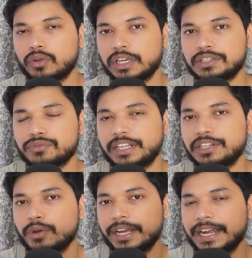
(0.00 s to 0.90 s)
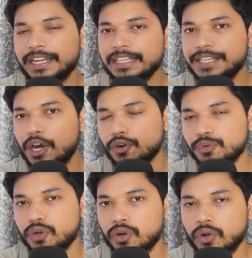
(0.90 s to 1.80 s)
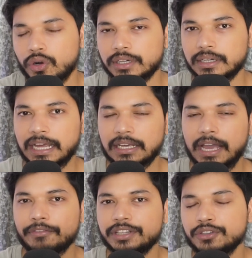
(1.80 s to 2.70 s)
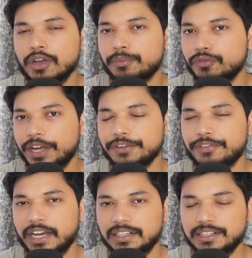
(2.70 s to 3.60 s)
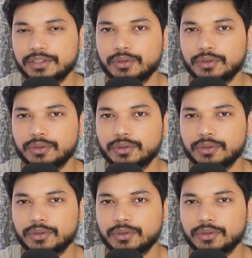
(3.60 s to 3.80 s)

Okay, so whether you are getting the output or not, like everything you have to verify it.